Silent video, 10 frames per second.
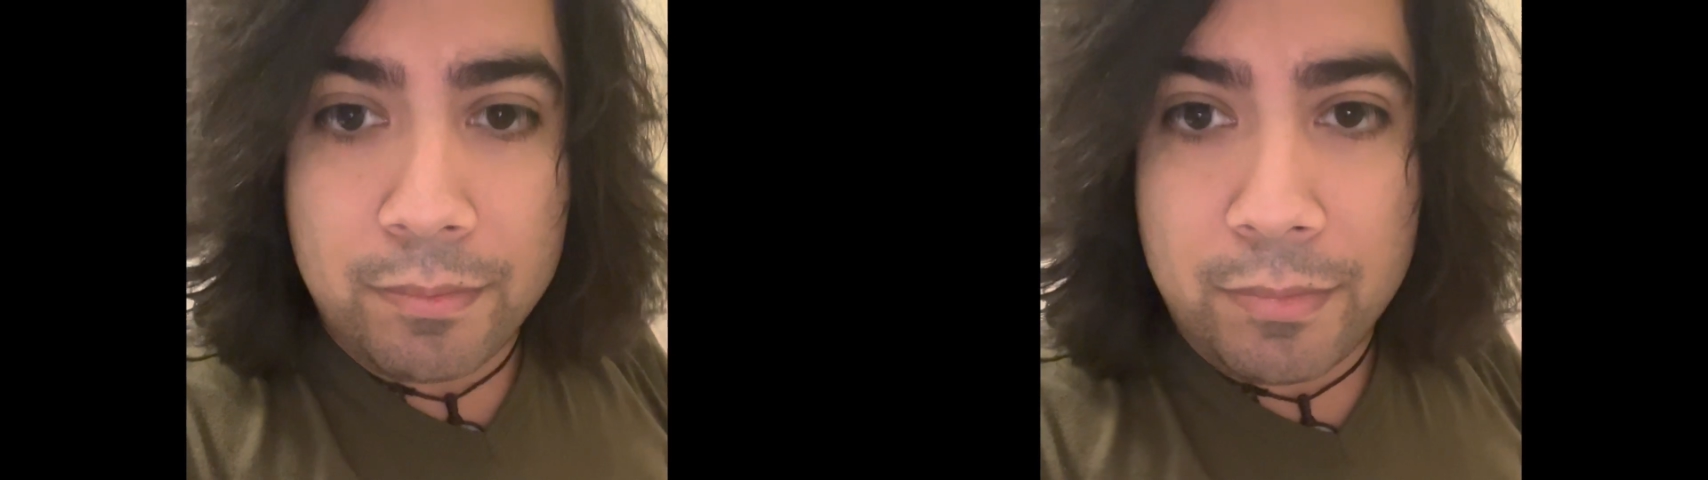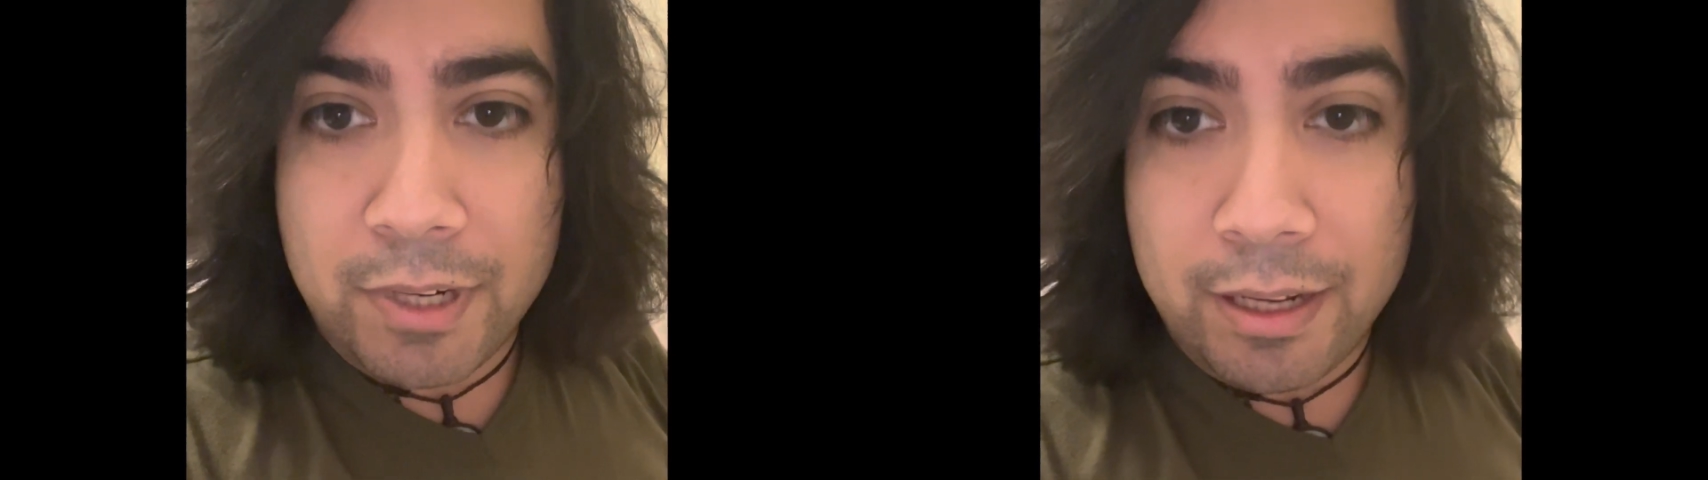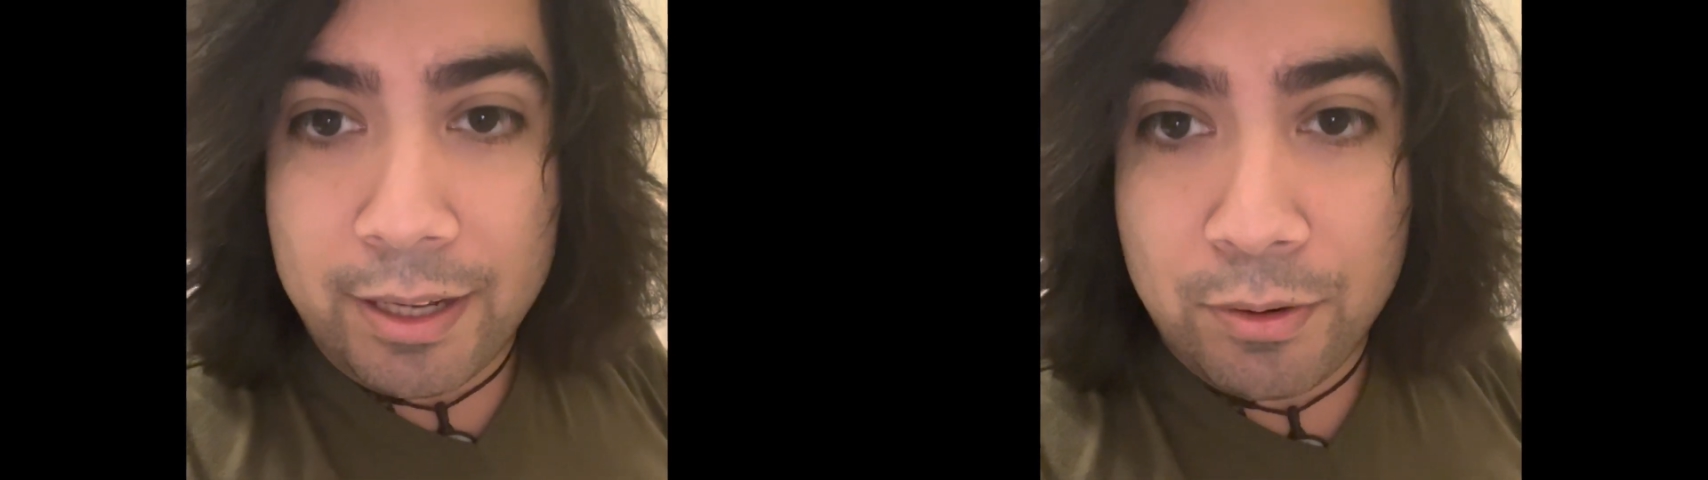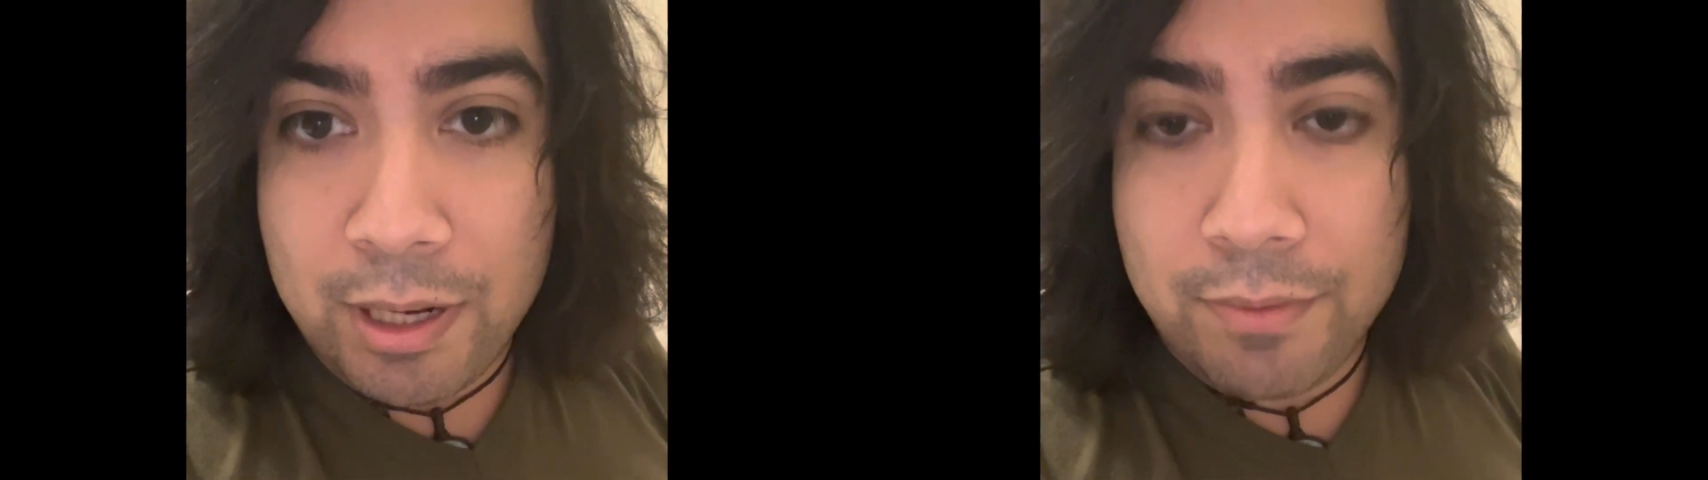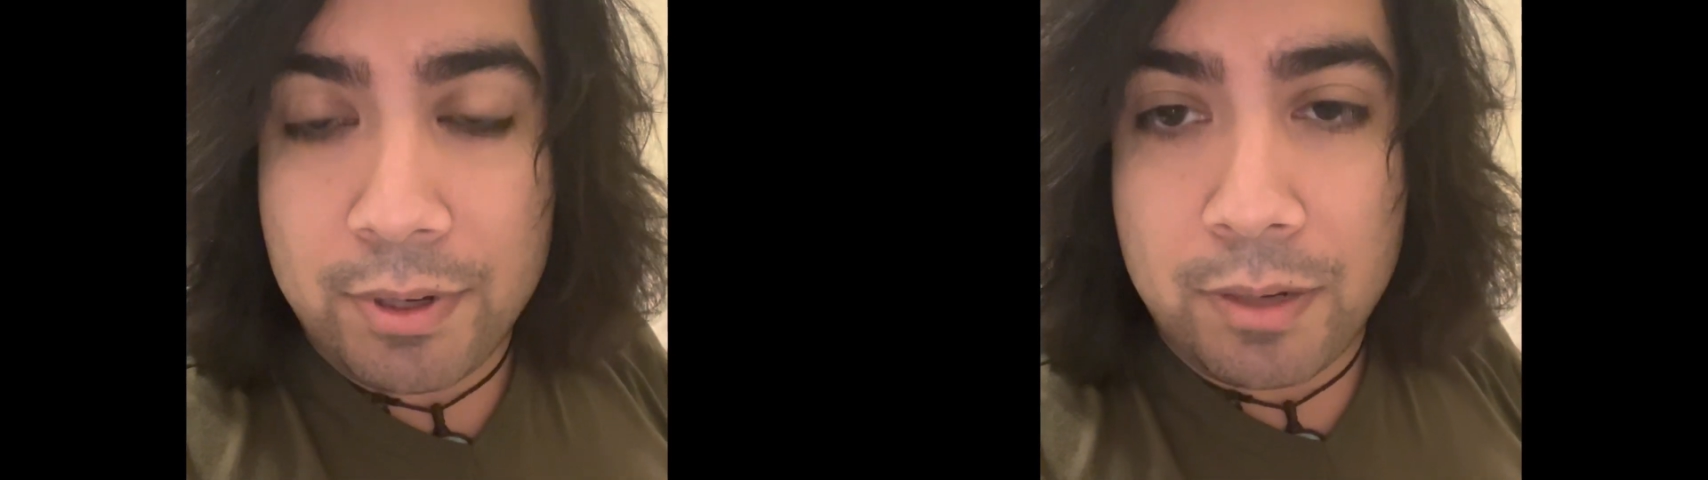don't
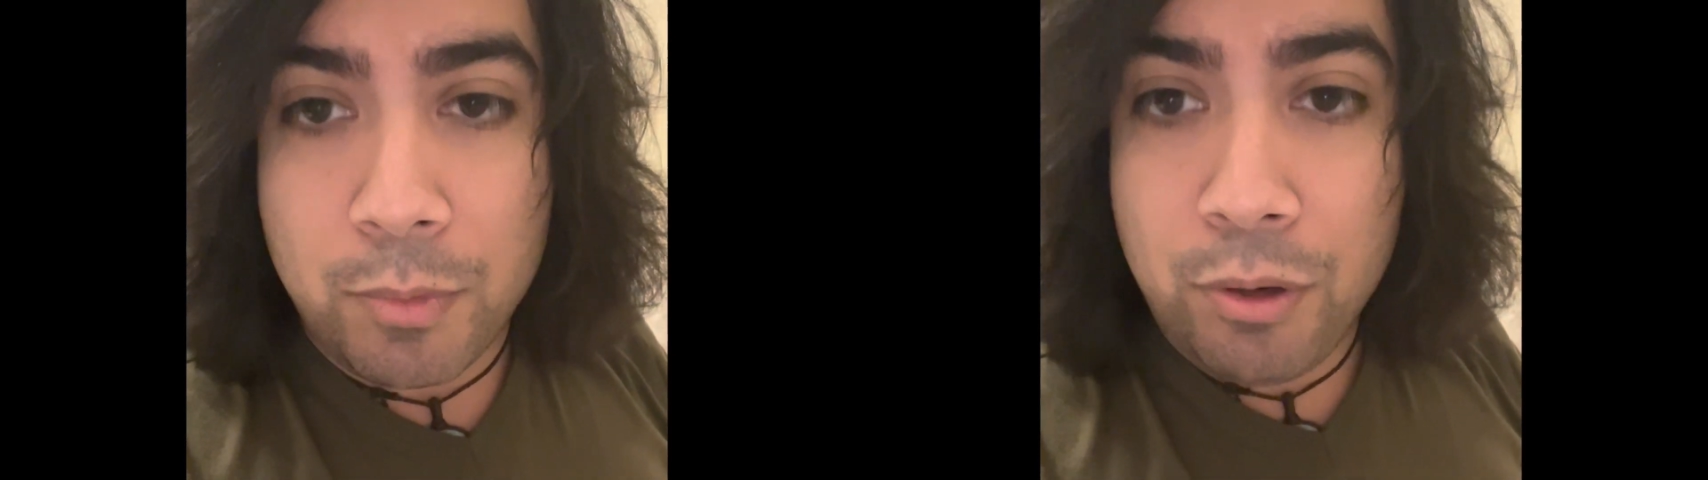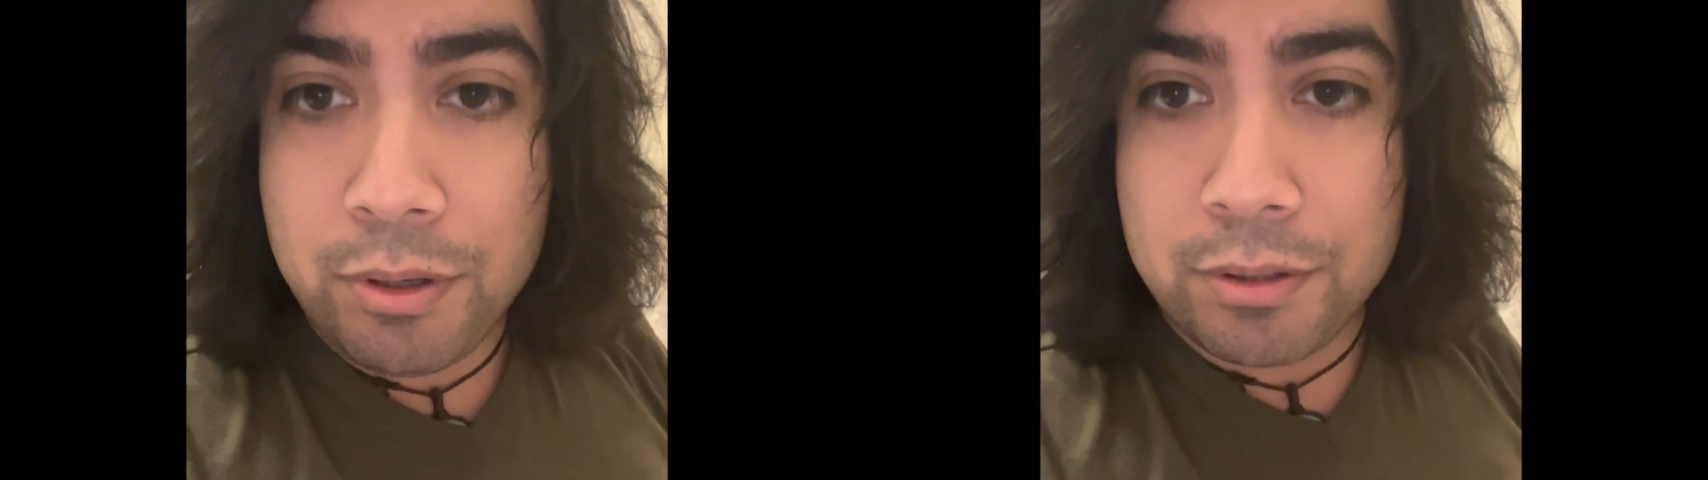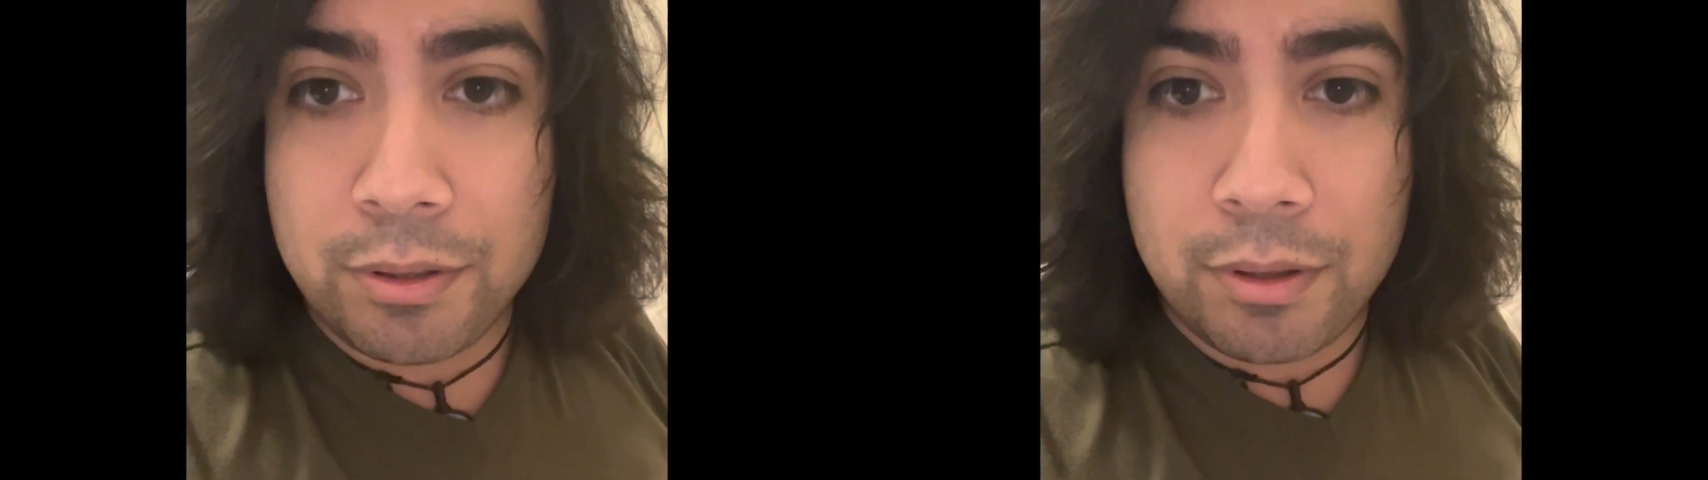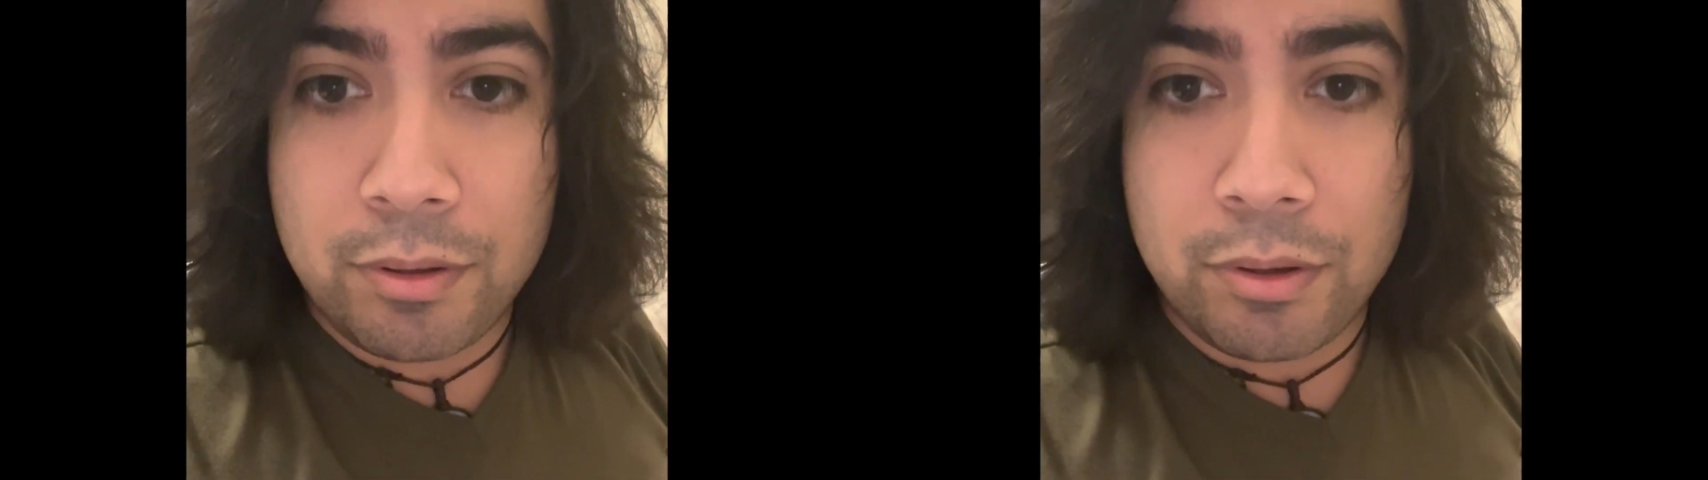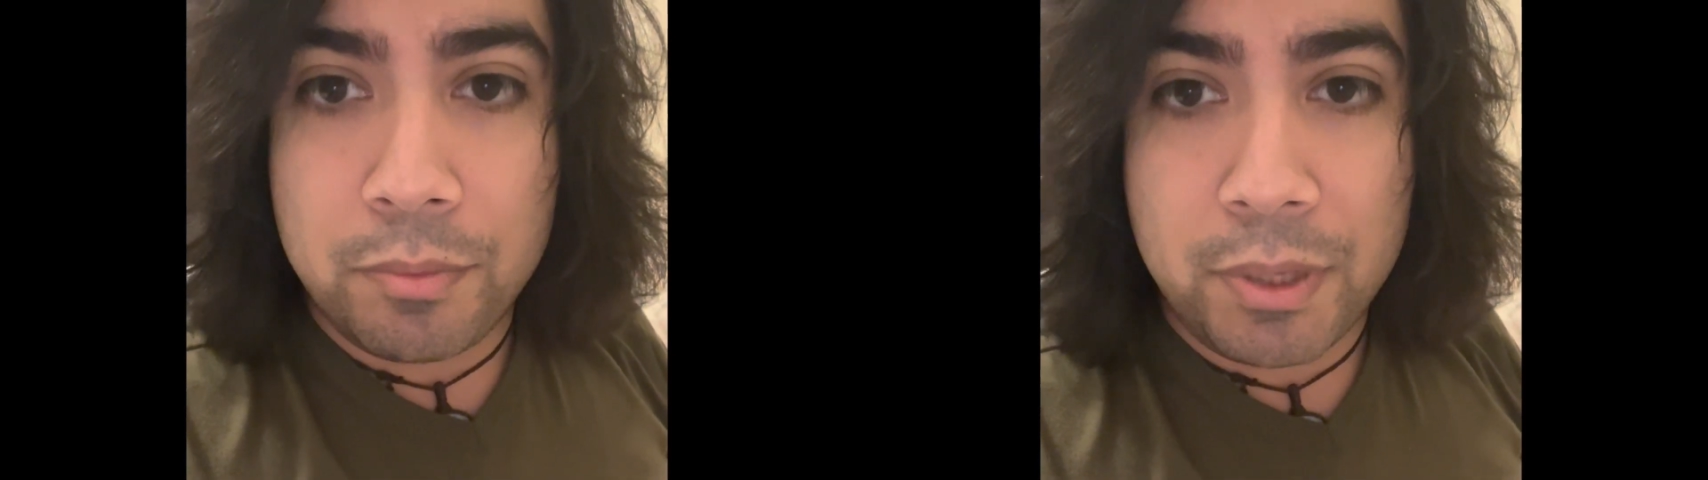have a motor to the throat,